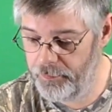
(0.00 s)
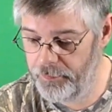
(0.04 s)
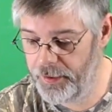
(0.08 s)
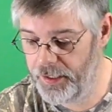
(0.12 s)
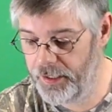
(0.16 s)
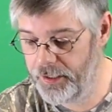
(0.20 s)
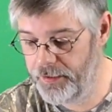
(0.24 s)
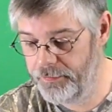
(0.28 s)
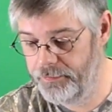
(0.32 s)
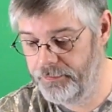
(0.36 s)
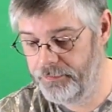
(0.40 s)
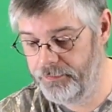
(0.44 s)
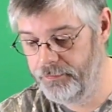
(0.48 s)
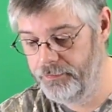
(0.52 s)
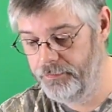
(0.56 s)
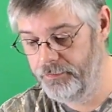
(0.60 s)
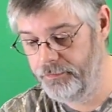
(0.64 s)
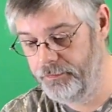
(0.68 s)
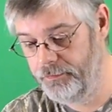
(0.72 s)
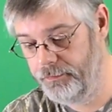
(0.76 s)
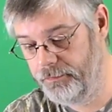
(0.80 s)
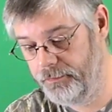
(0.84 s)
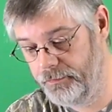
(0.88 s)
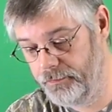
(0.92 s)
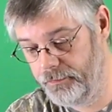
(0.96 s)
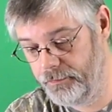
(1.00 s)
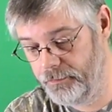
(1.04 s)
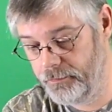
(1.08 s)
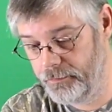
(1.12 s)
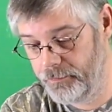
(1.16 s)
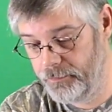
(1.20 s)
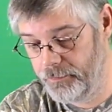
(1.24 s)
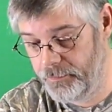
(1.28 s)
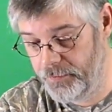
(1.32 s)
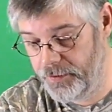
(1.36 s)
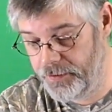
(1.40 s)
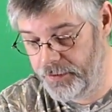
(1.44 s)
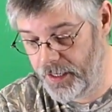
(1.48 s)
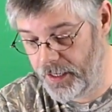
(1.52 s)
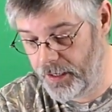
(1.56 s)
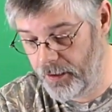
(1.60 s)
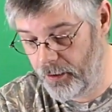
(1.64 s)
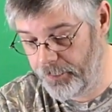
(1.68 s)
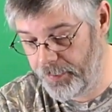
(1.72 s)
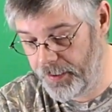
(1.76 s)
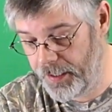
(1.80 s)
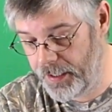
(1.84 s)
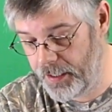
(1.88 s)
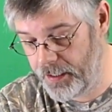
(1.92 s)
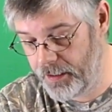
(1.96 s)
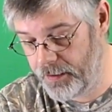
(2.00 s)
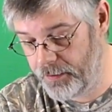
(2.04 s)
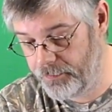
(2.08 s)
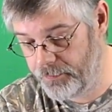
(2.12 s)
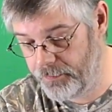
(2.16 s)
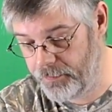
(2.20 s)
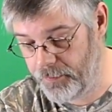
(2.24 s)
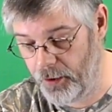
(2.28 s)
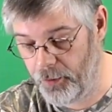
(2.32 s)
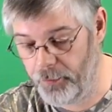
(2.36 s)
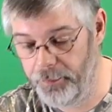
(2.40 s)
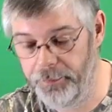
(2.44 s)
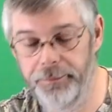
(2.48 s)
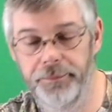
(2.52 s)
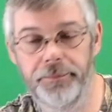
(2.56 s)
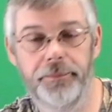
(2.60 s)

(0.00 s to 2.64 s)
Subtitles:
But does that help any? No.